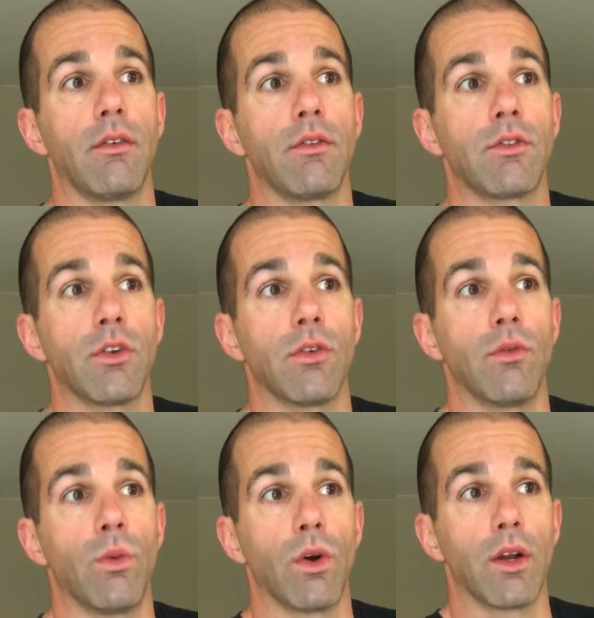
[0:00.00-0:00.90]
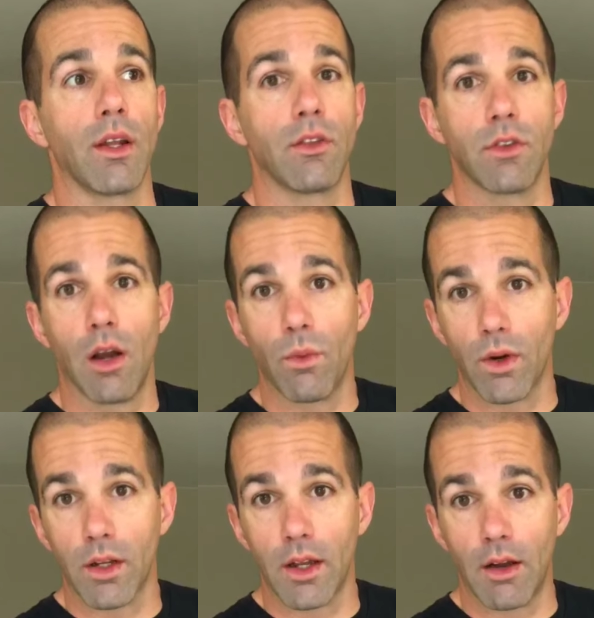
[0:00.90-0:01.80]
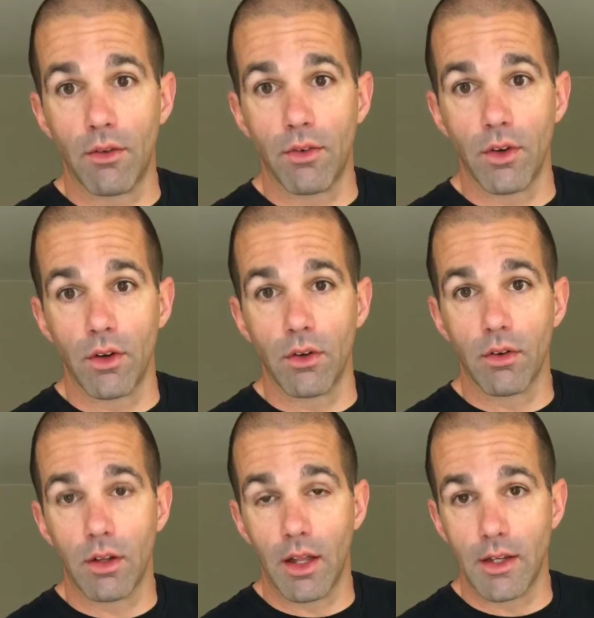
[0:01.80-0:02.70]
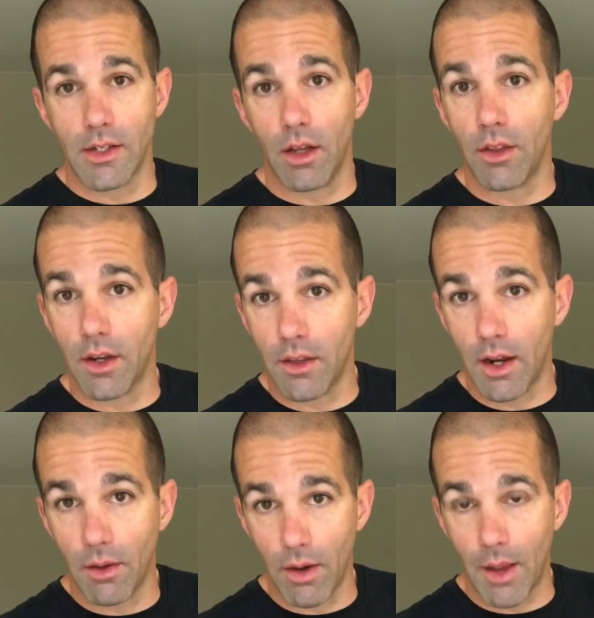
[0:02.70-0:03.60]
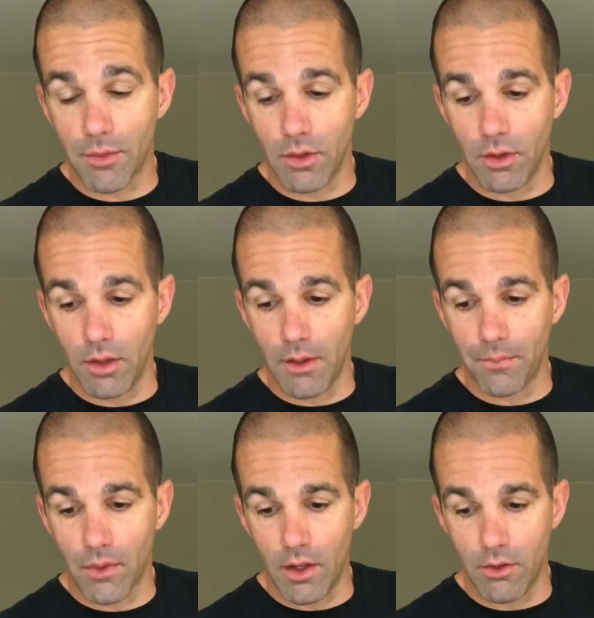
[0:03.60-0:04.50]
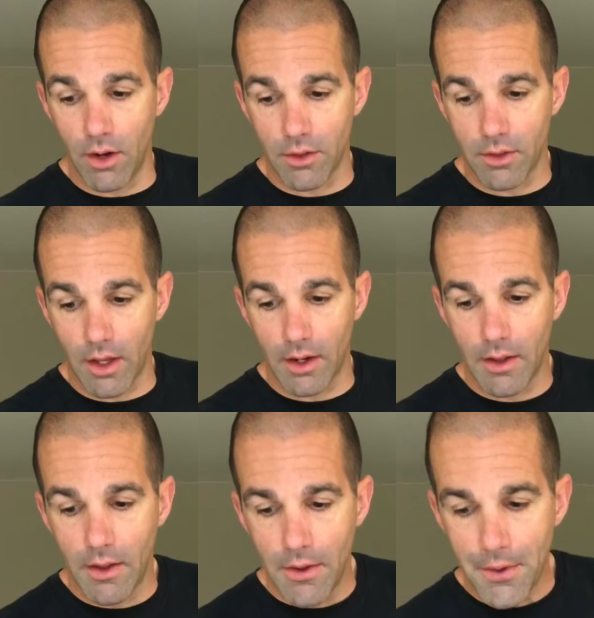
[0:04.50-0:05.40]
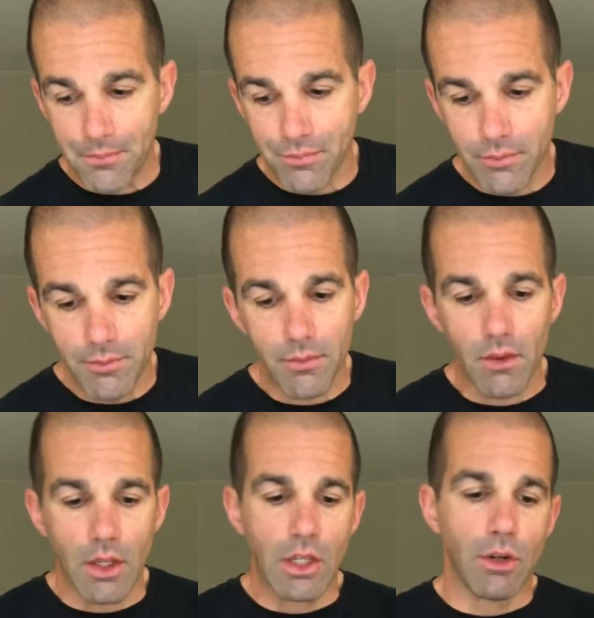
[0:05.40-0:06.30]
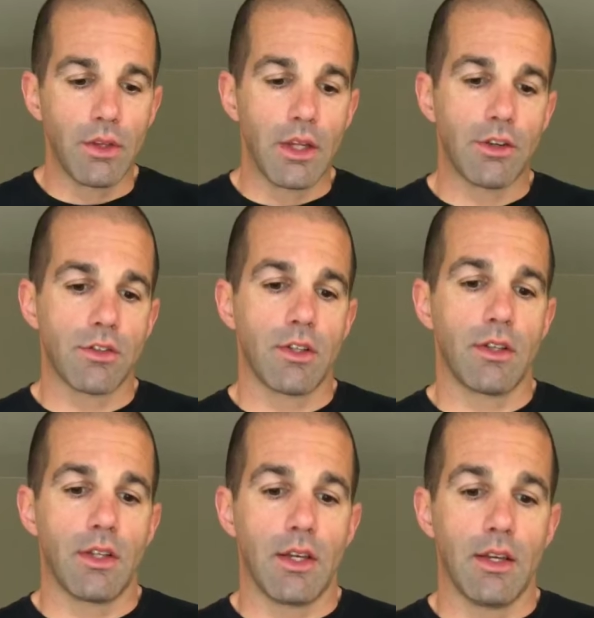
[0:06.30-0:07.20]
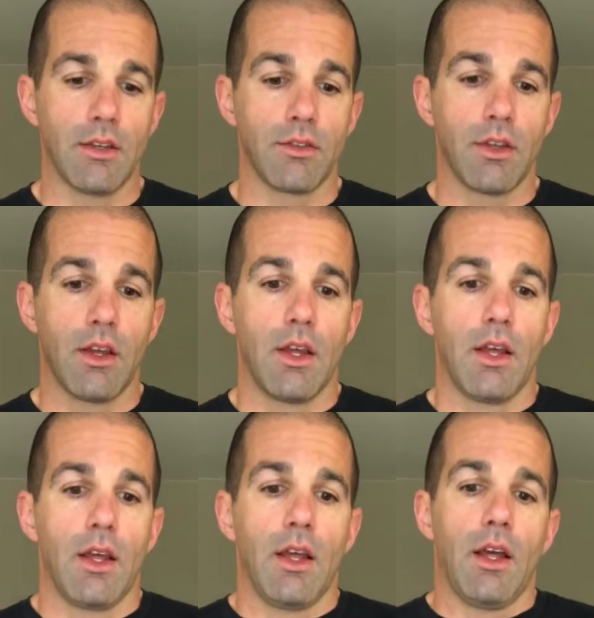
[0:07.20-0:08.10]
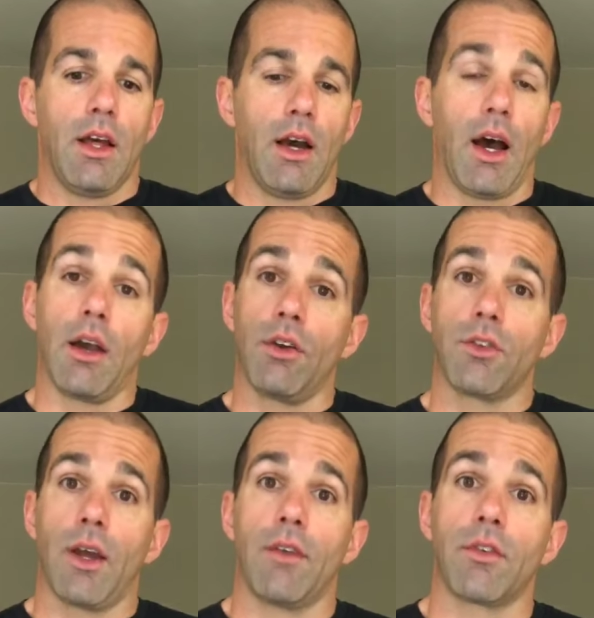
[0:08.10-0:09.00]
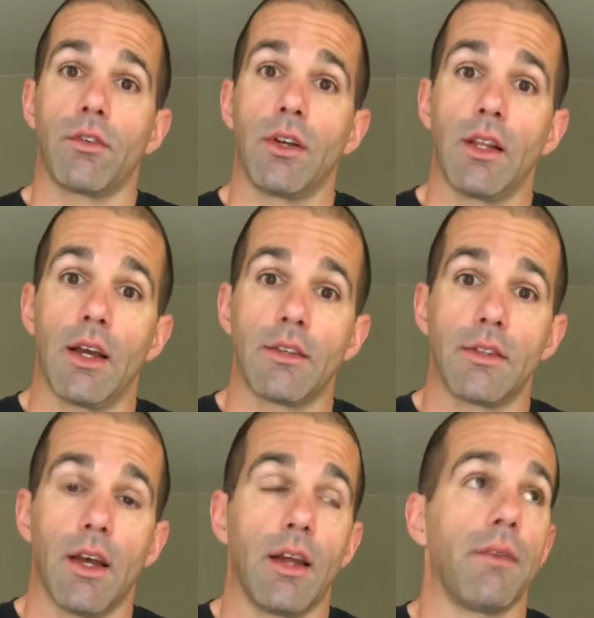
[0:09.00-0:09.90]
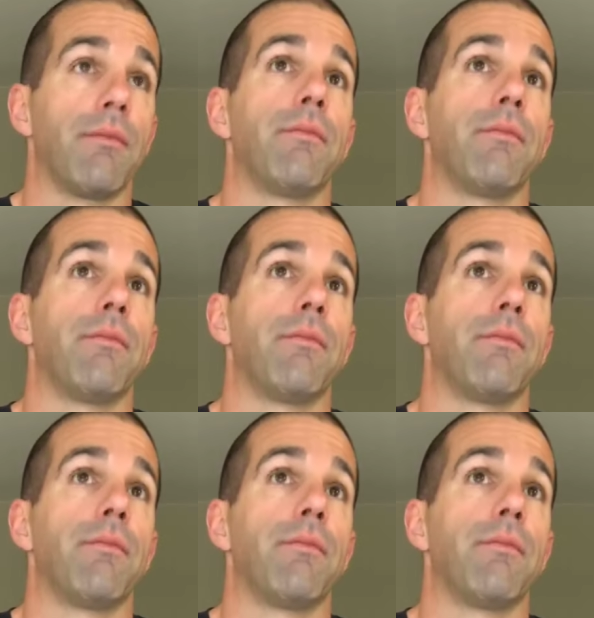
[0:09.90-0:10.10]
certain wording is not working out for your clientele, then I would absolutely address that. You know, the interesting thing is, I also have to realize that